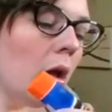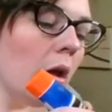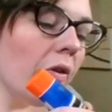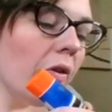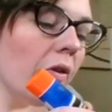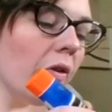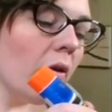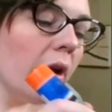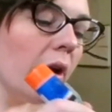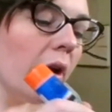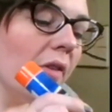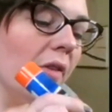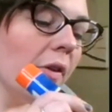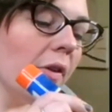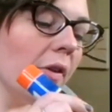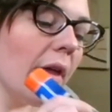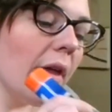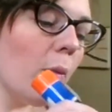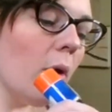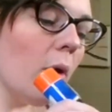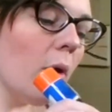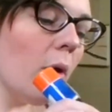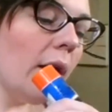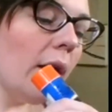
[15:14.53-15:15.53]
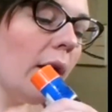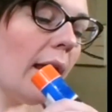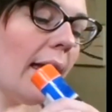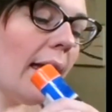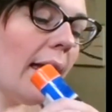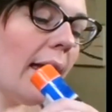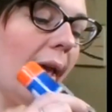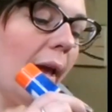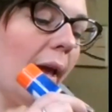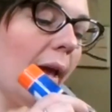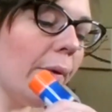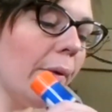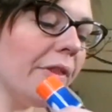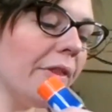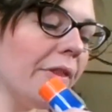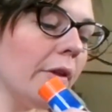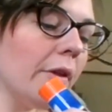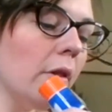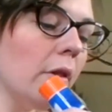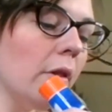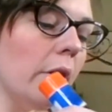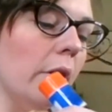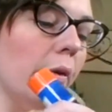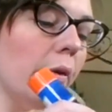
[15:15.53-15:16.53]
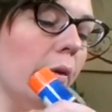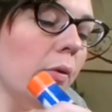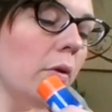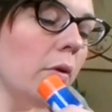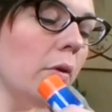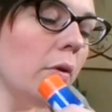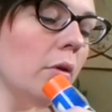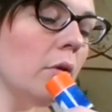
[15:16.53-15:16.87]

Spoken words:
So cover that one A with glue.